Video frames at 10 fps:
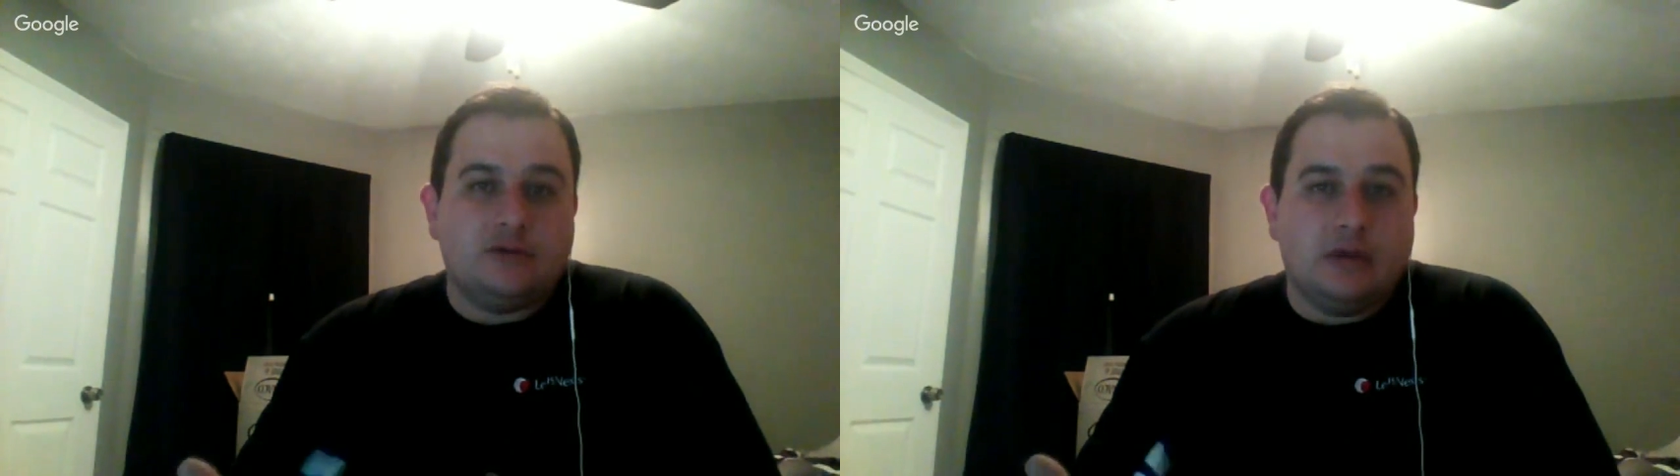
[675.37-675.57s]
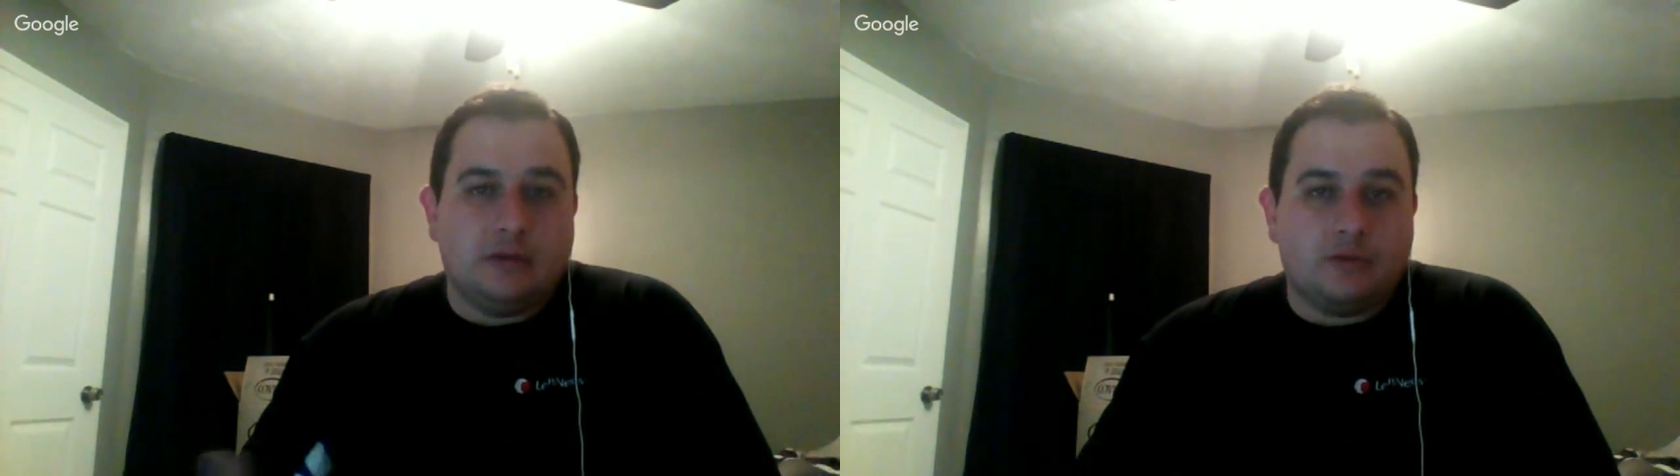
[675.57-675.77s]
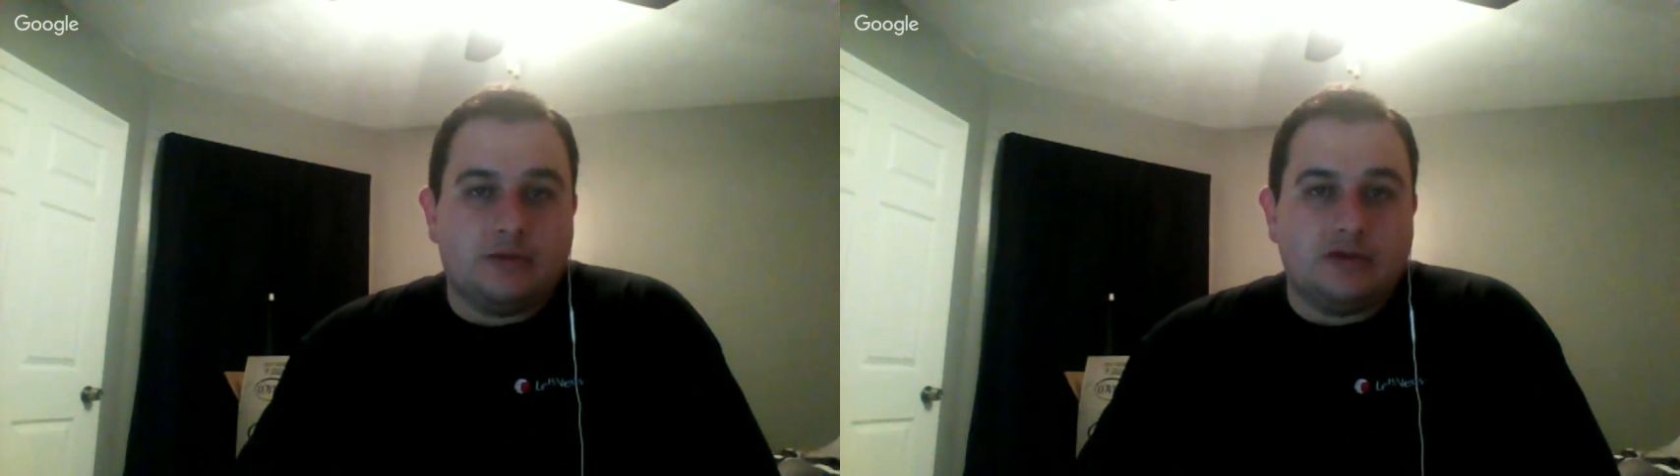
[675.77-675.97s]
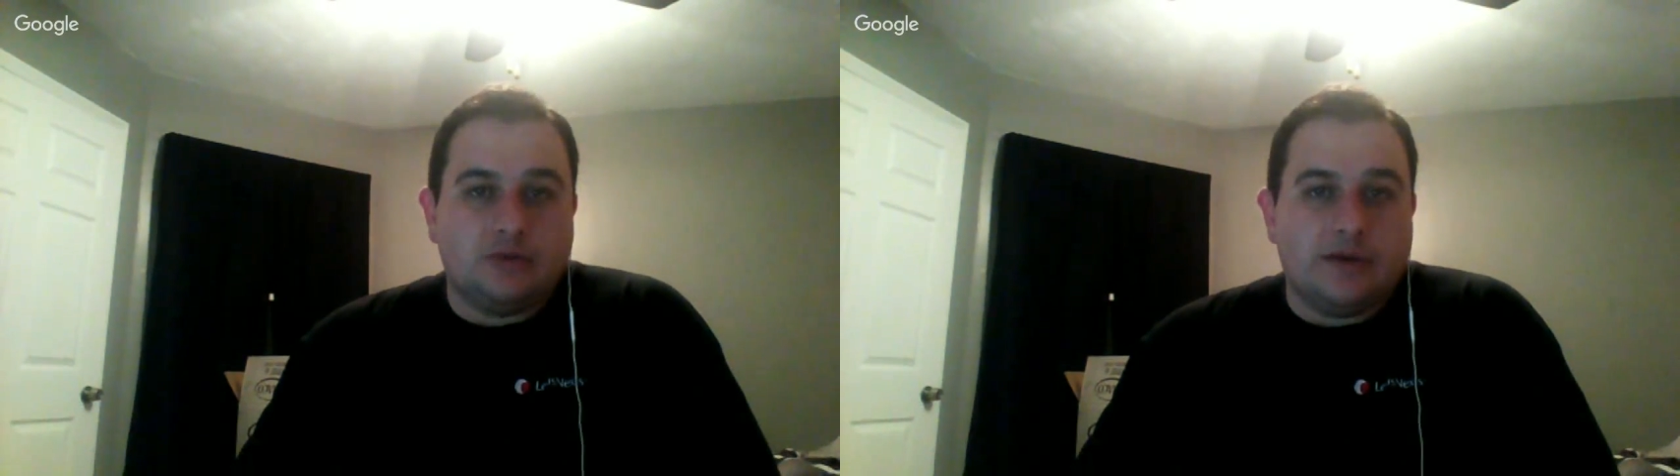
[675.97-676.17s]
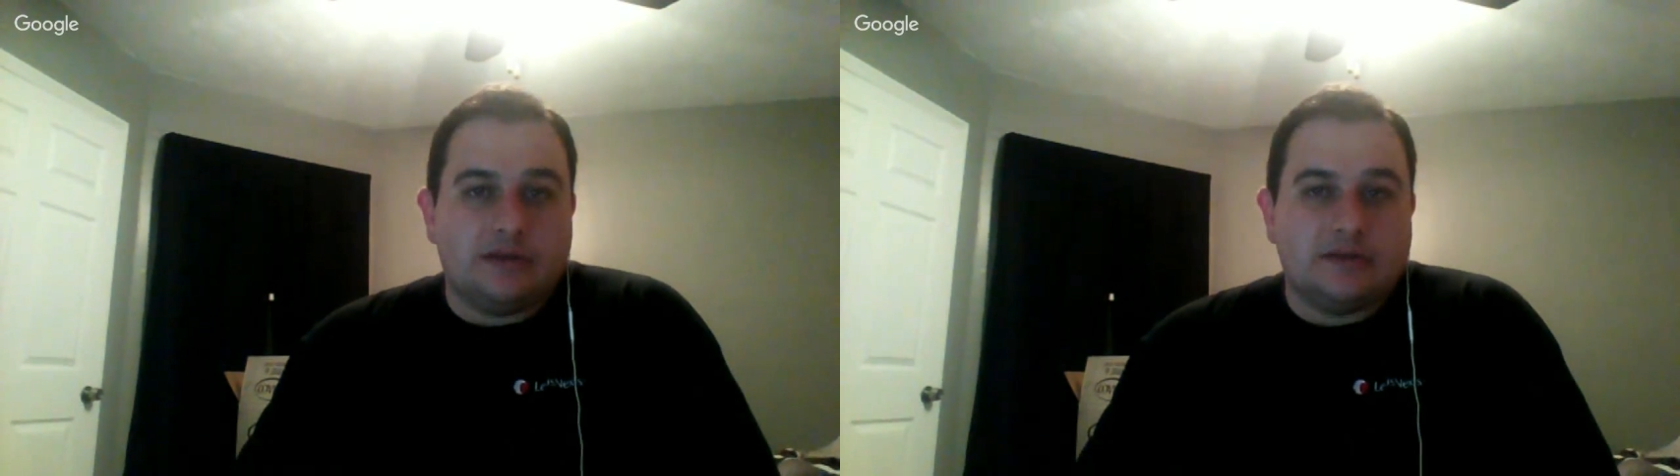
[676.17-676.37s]
You should be able to
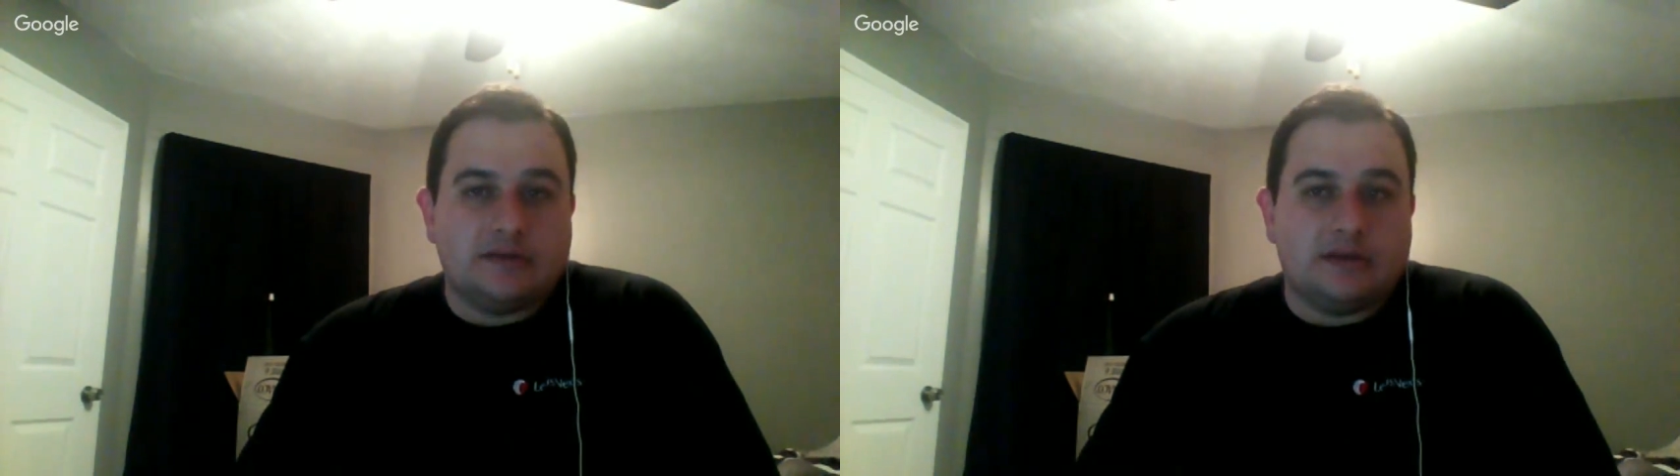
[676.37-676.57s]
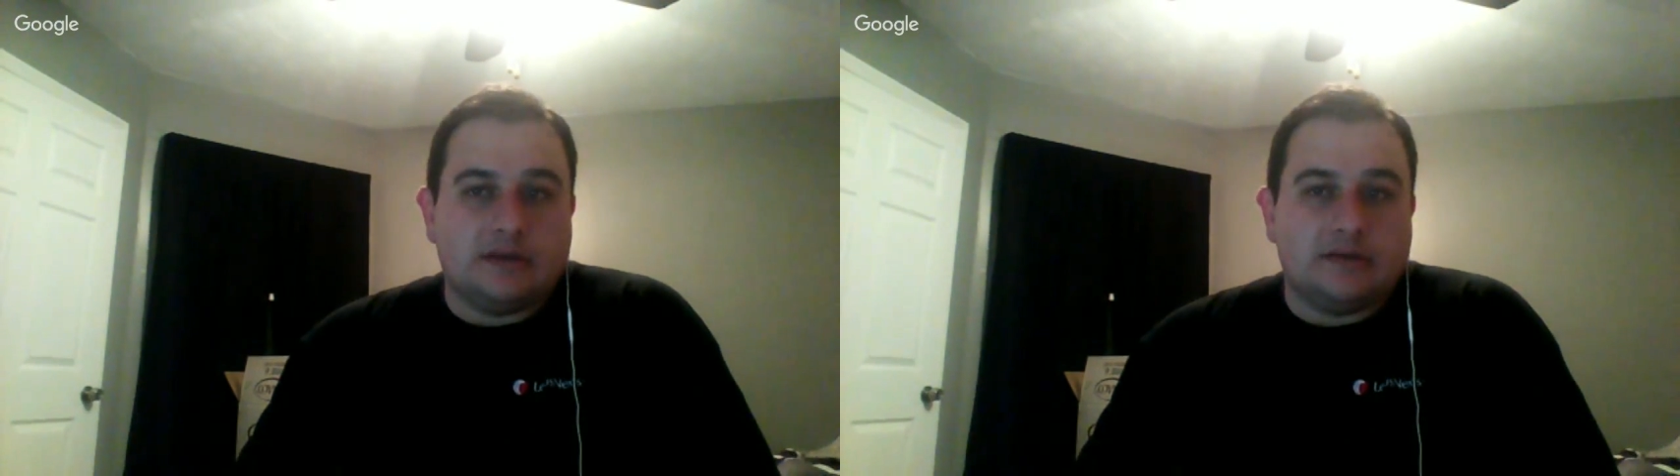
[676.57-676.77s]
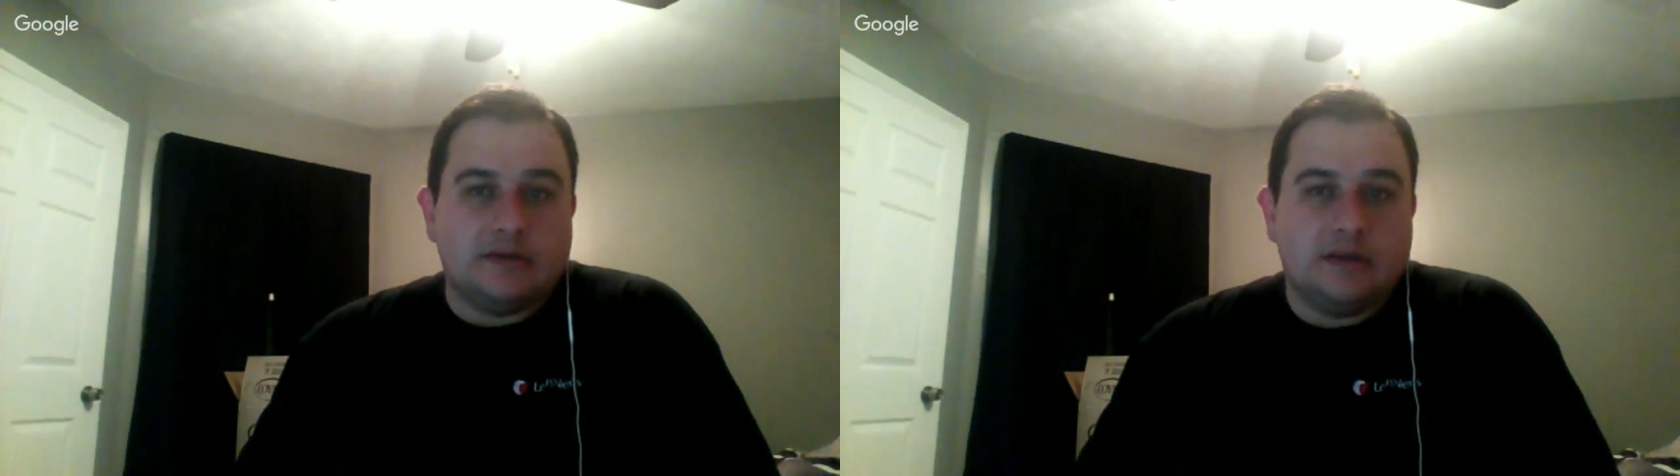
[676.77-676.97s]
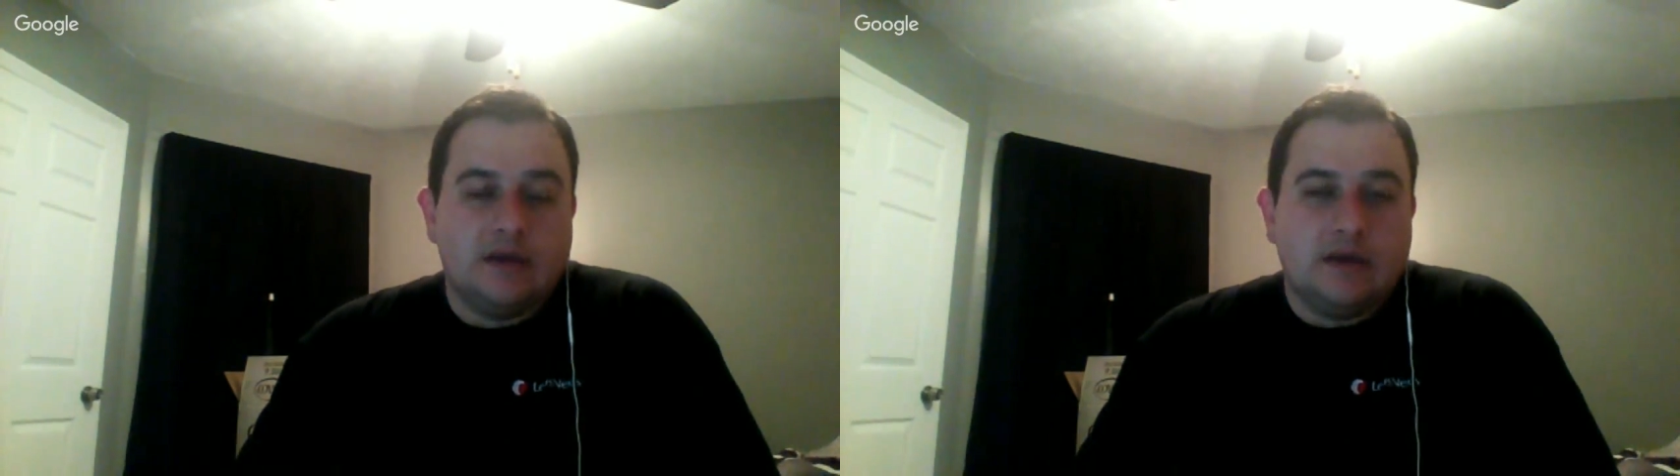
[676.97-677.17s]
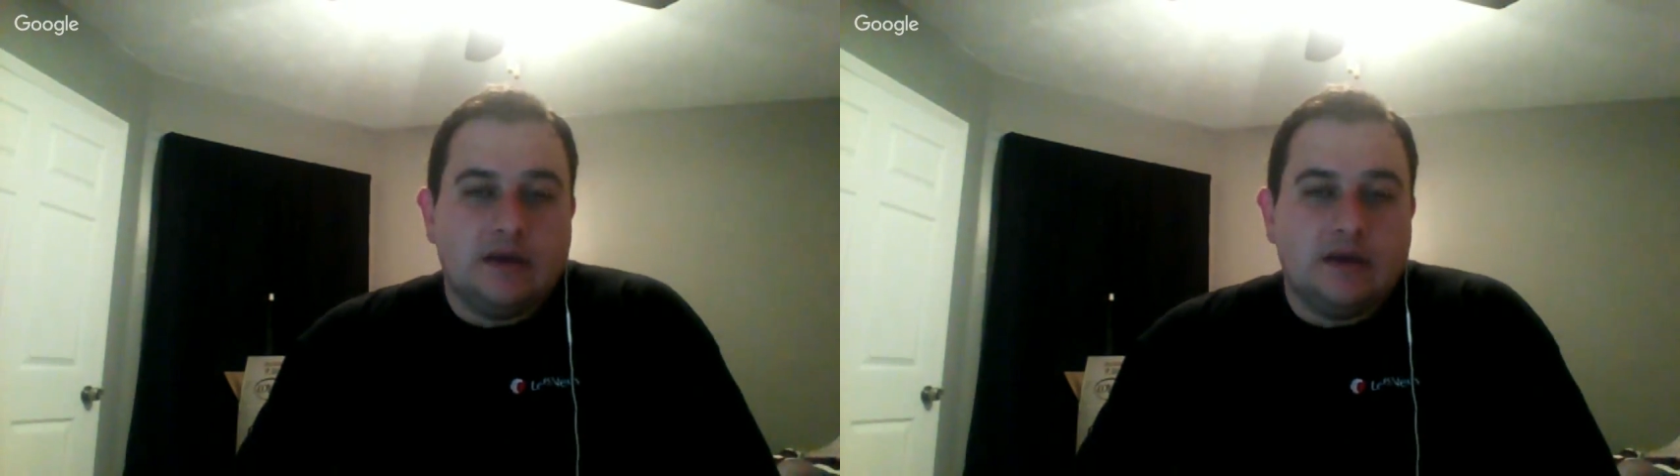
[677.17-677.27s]
enjoy these things